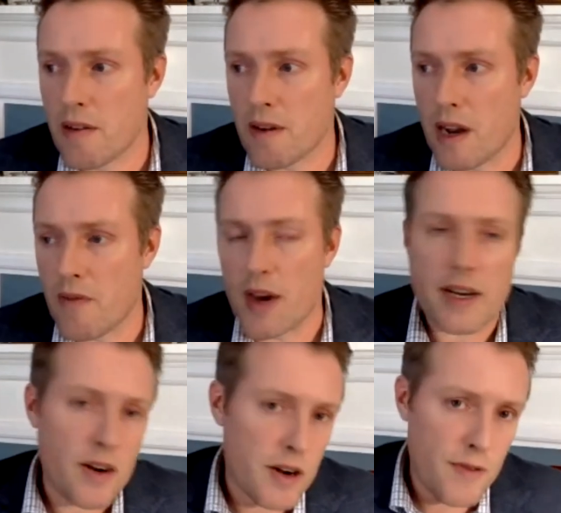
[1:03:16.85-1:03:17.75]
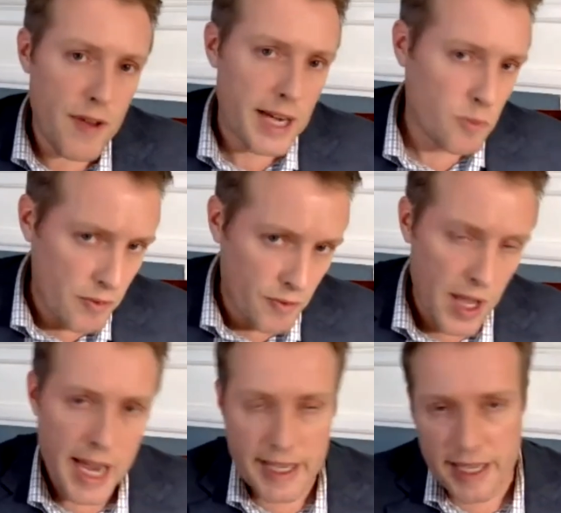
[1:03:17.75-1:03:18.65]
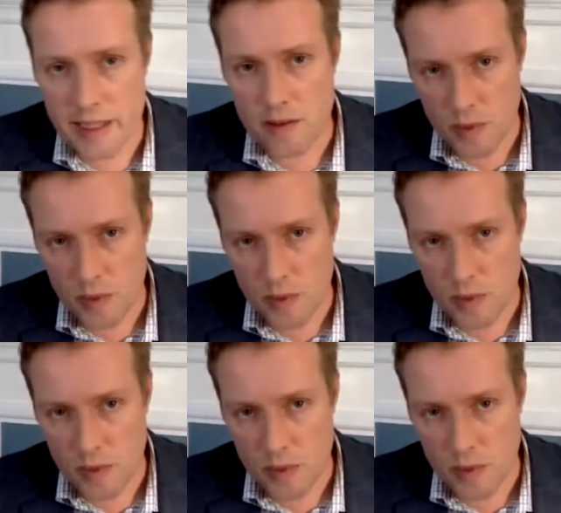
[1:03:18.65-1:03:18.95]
uh, find an artifact, we flag it,